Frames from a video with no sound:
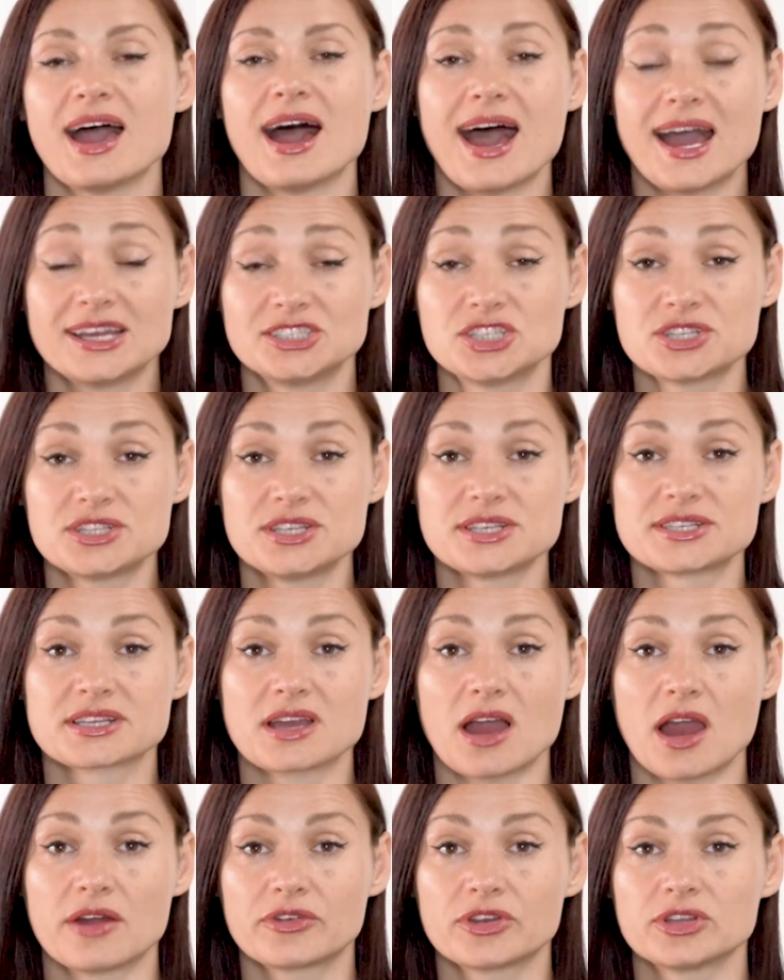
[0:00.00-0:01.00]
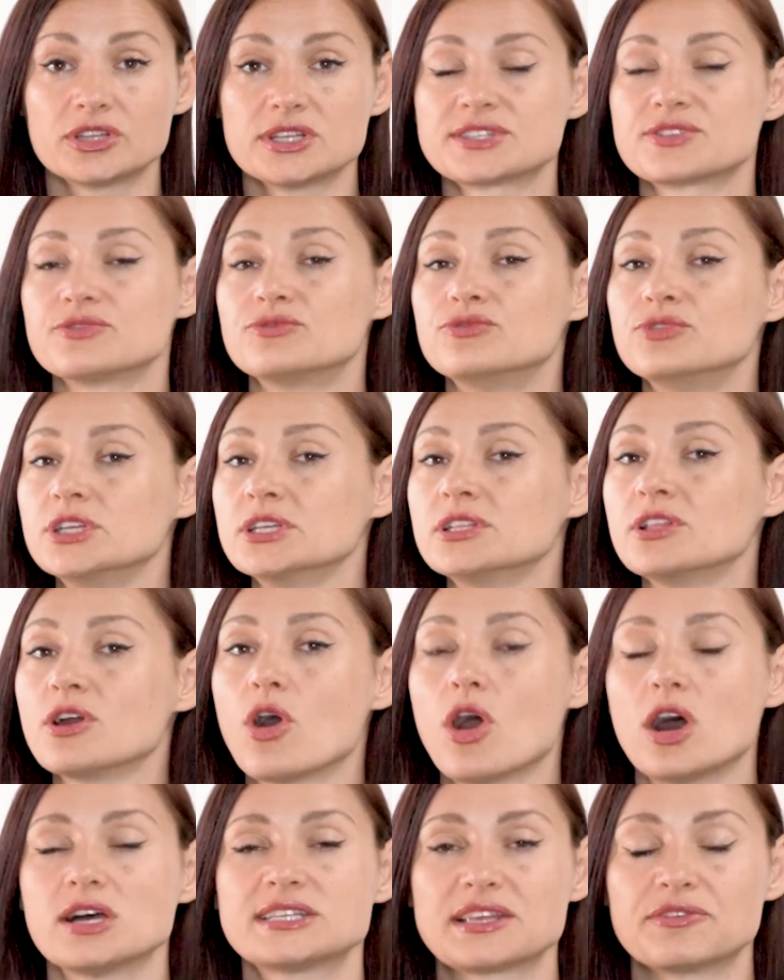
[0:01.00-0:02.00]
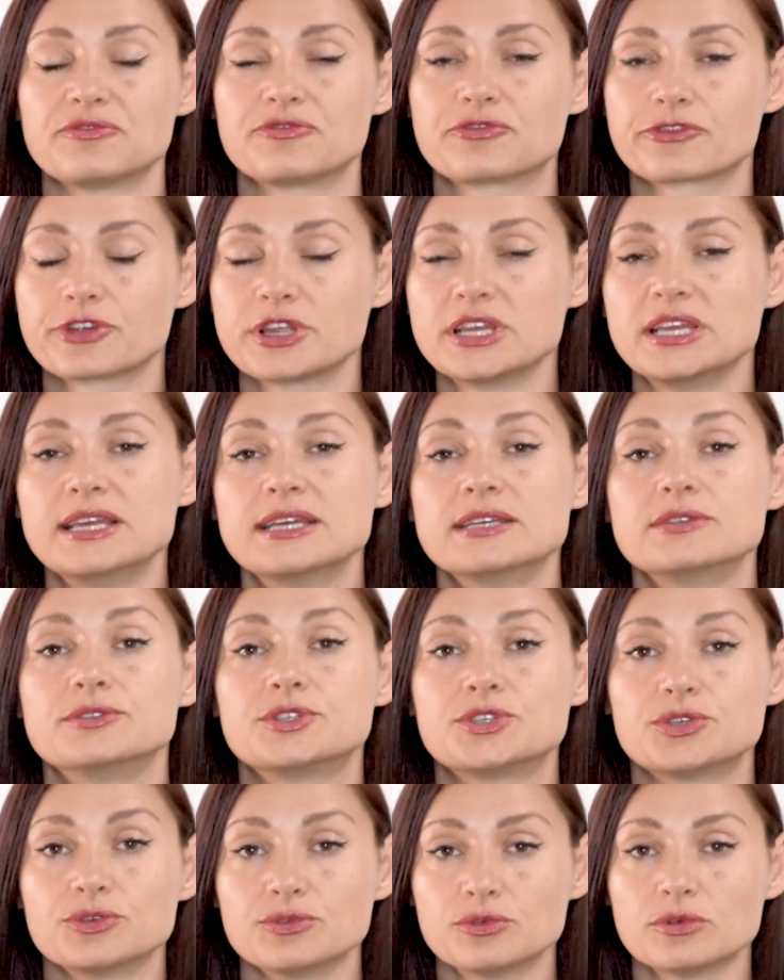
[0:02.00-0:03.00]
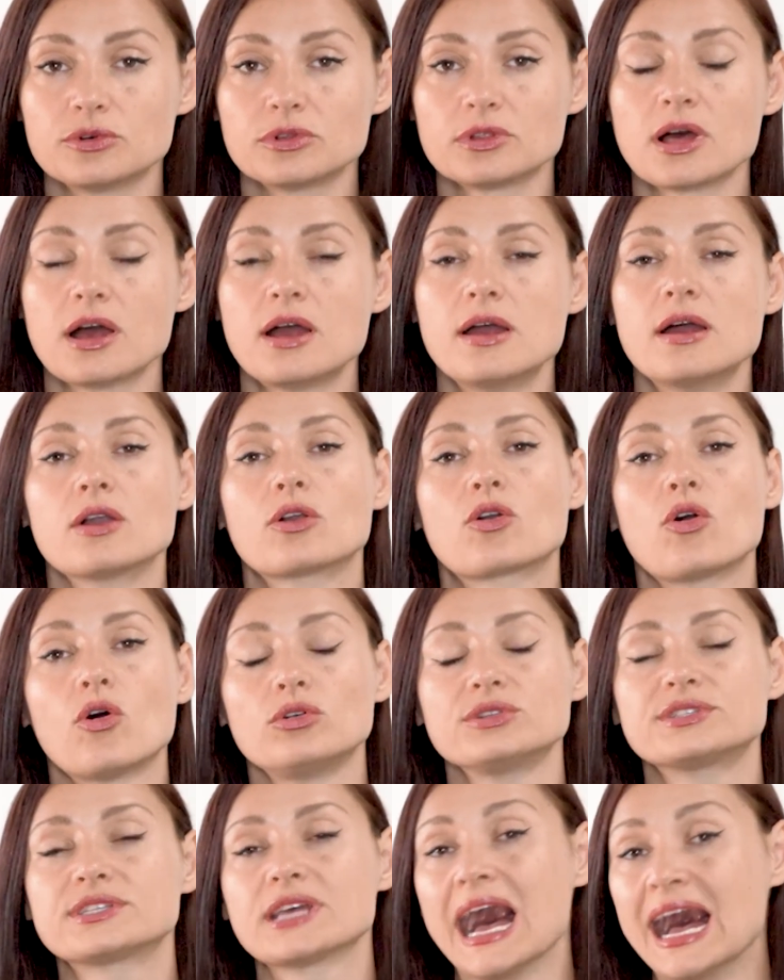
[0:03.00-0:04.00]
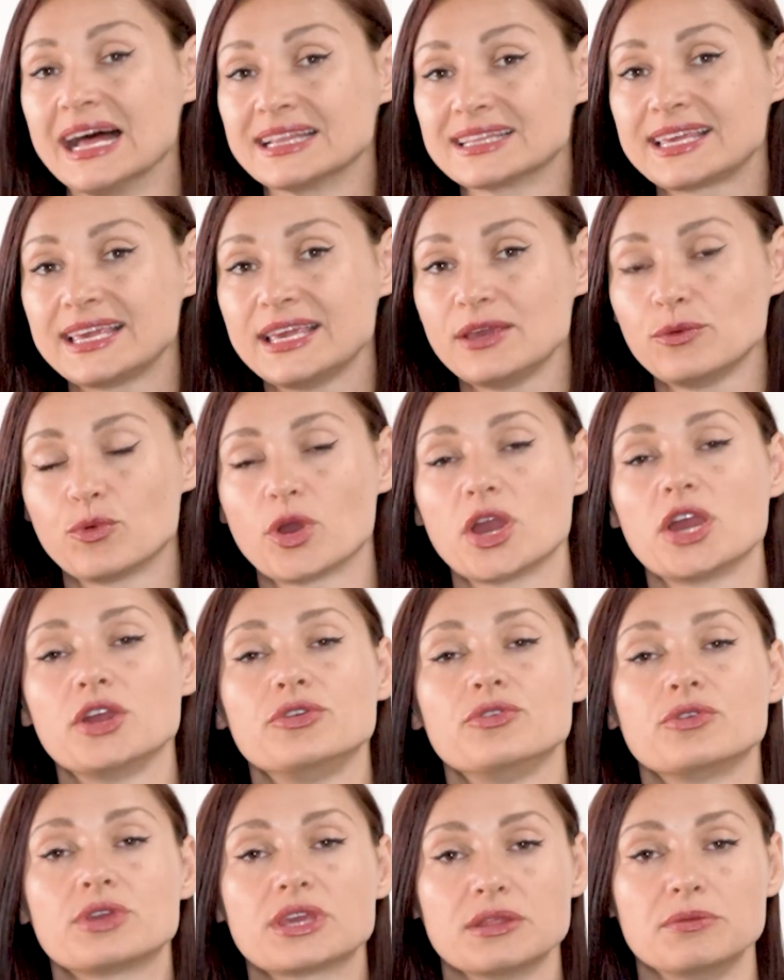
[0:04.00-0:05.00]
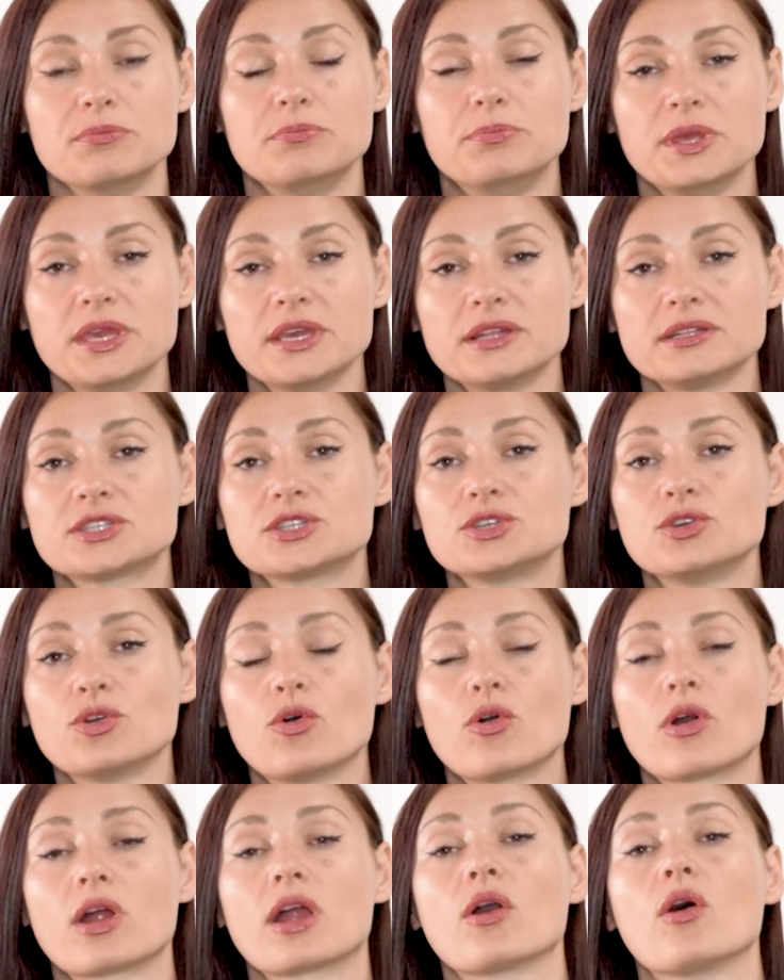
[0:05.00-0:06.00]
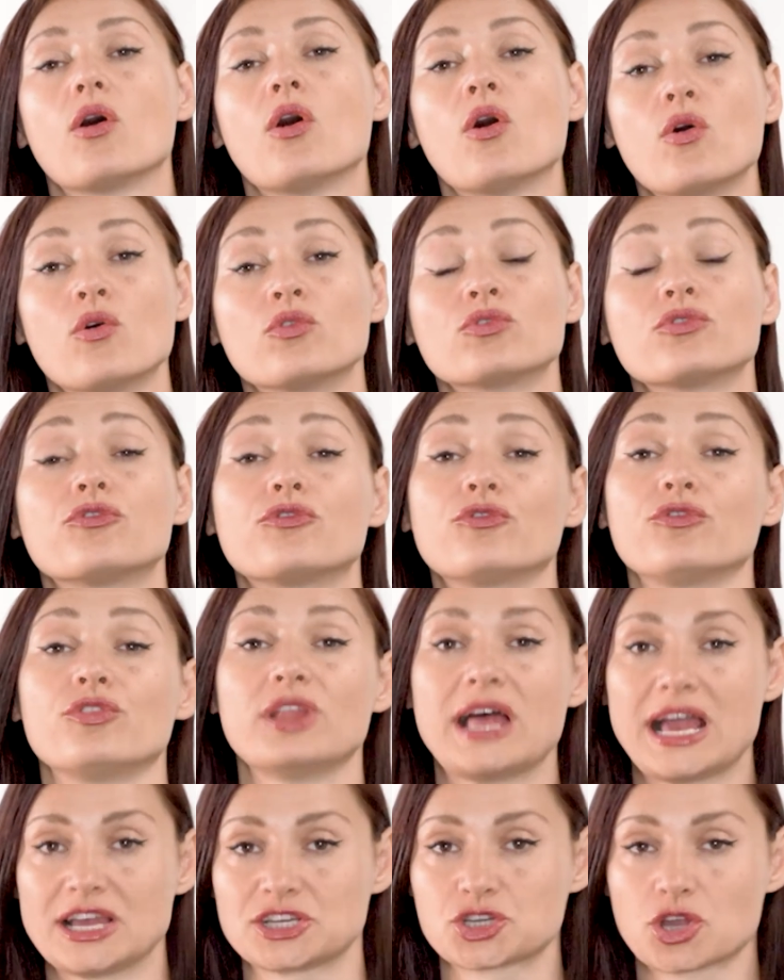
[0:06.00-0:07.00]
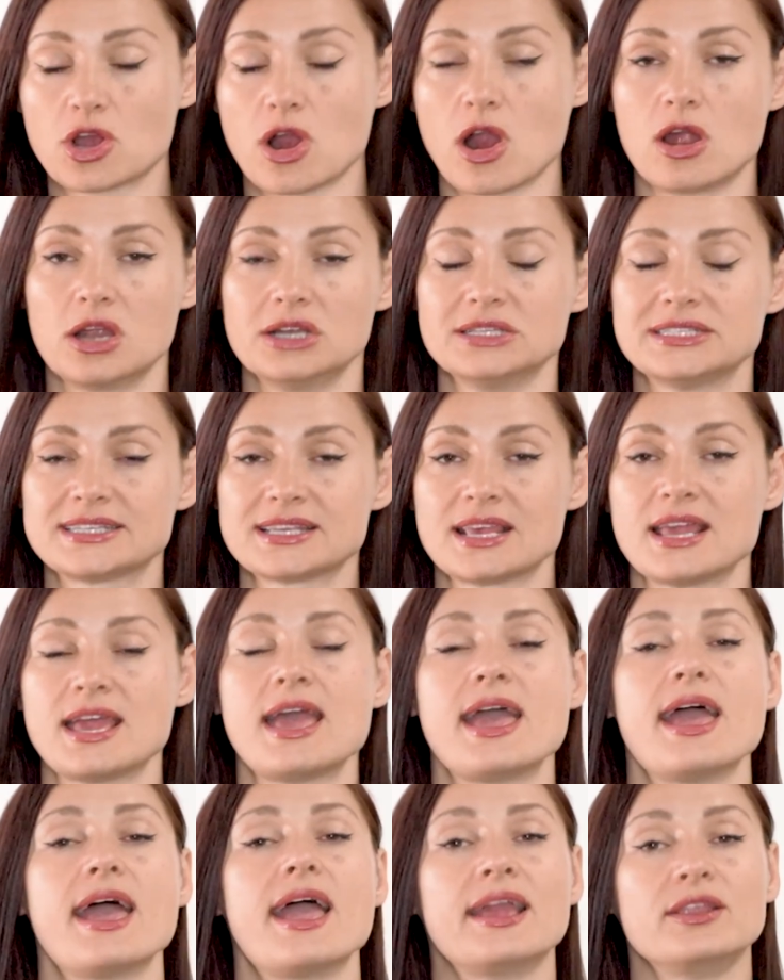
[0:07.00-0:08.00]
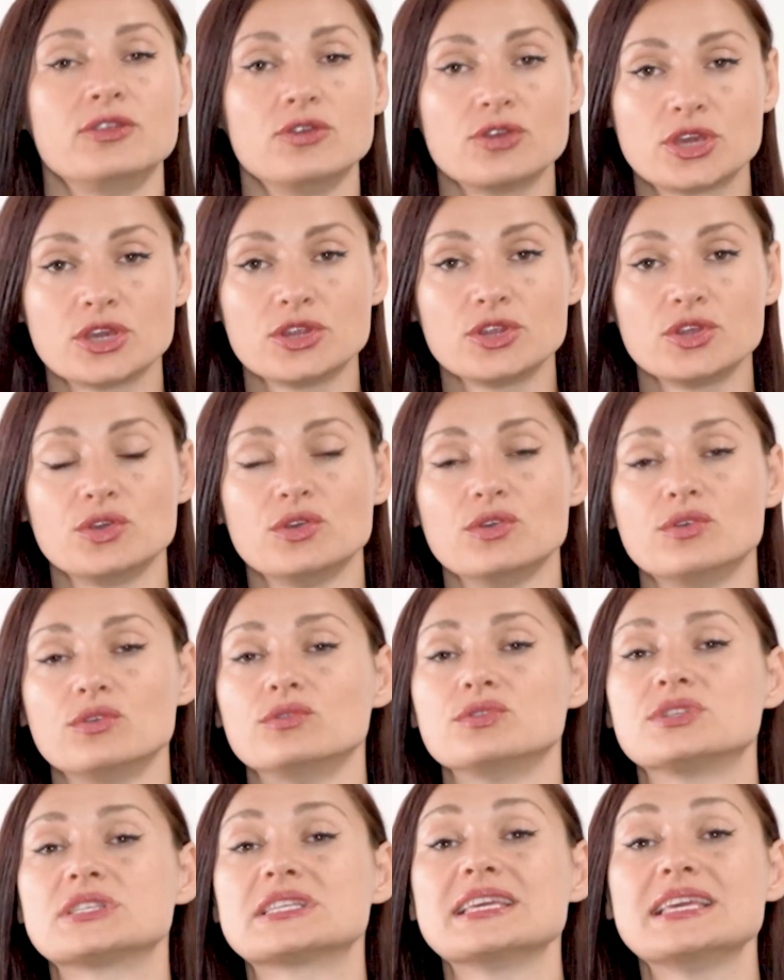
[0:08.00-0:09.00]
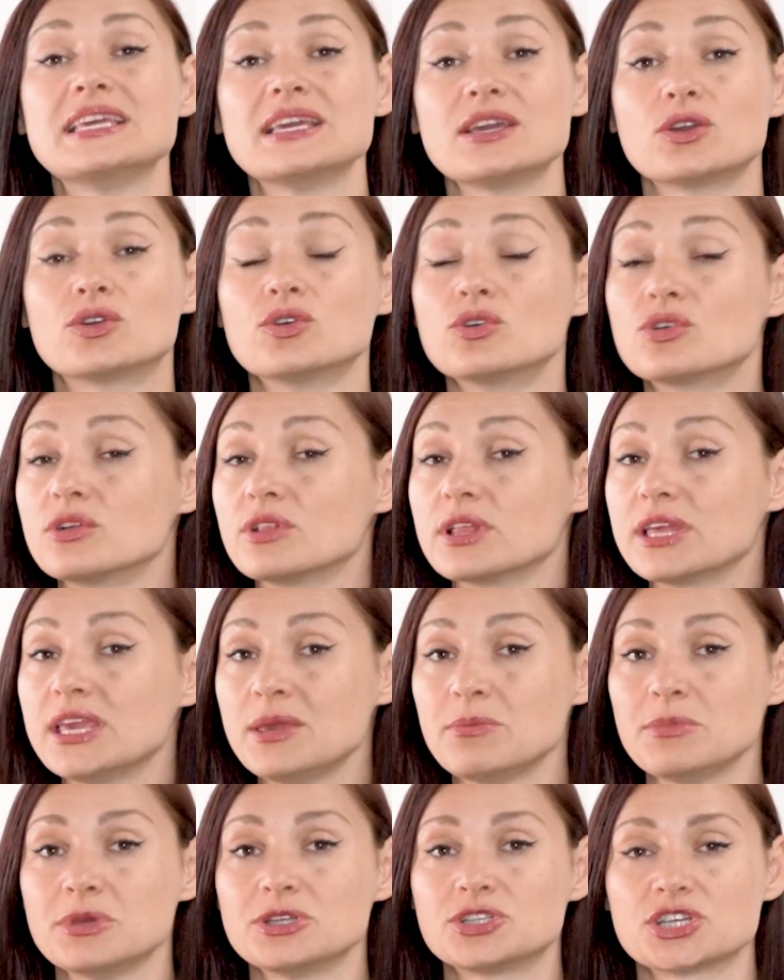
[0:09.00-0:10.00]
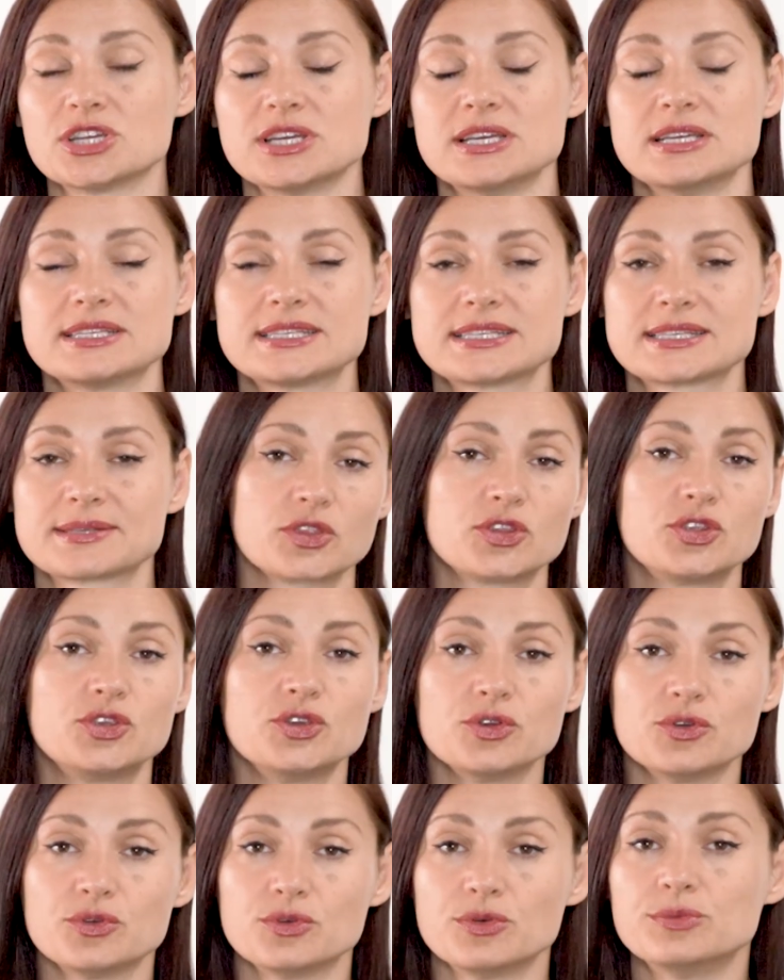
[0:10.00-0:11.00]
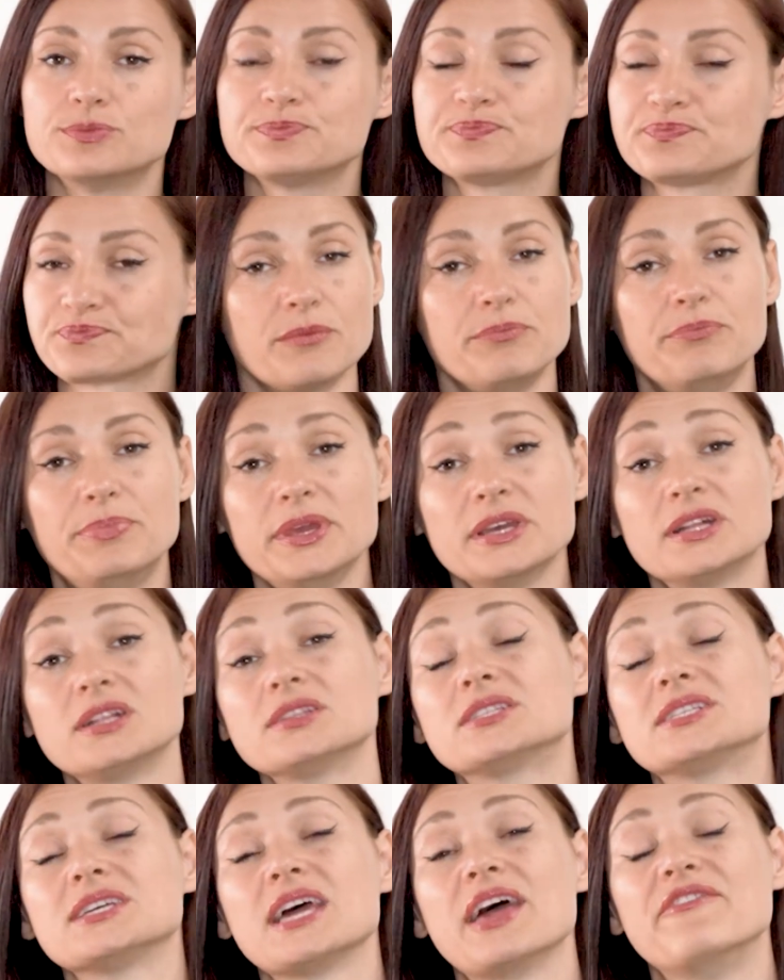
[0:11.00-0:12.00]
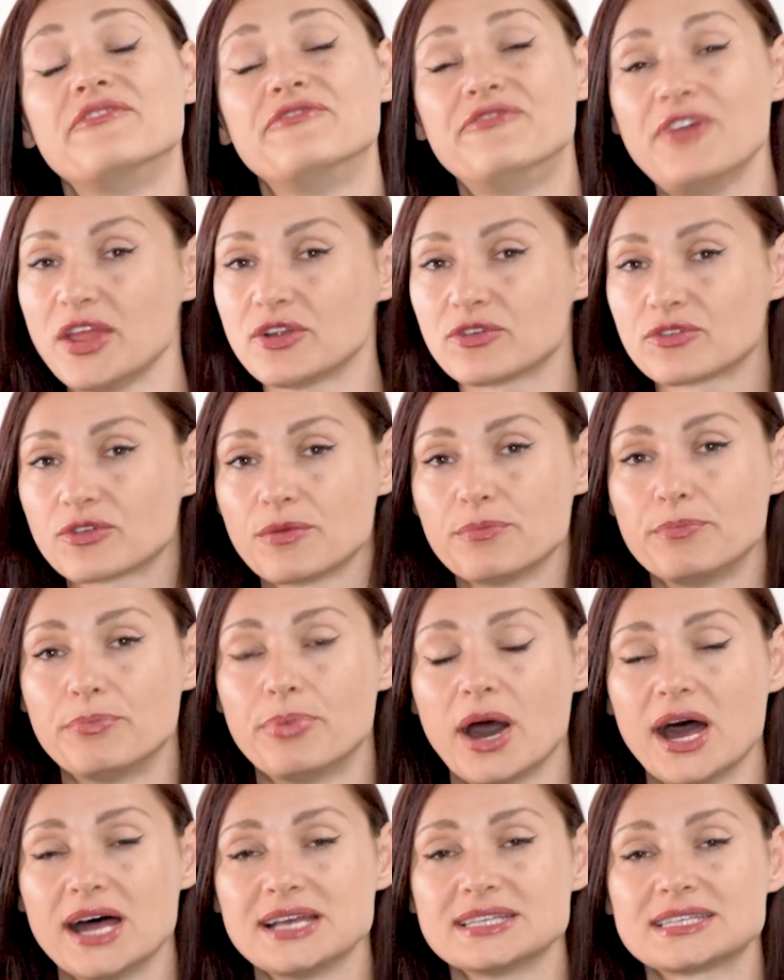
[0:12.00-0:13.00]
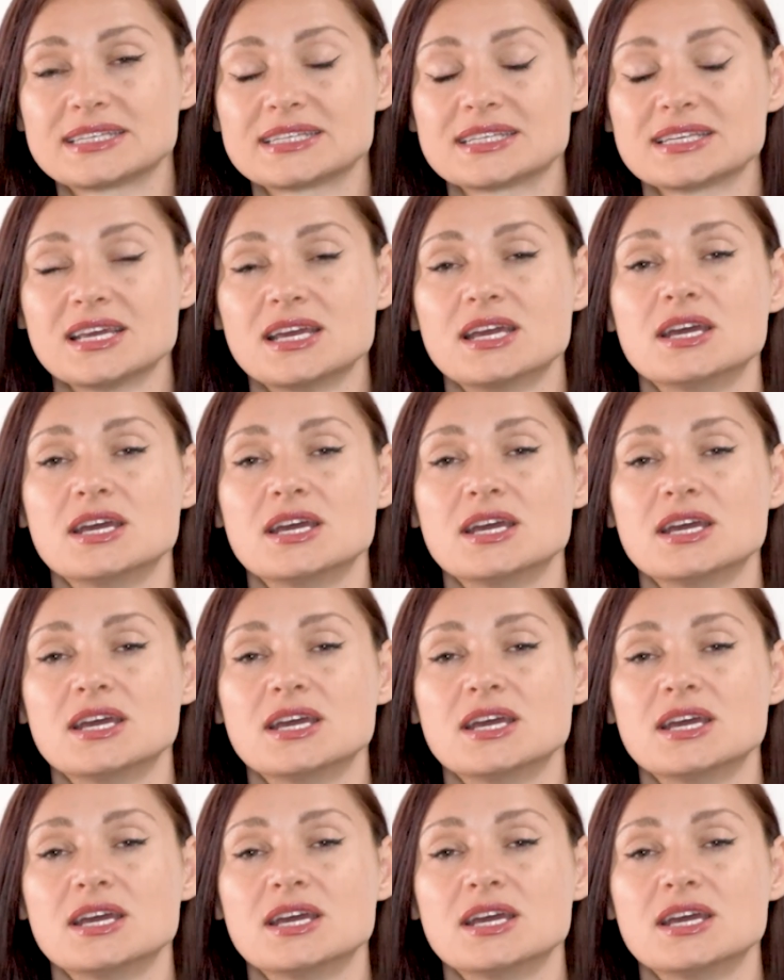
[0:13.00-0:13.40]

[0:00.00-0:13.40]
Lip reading: I just discovered this really awesome free tool called Anki, where you can build your own flashcards, and you can use Google Images to build a very robust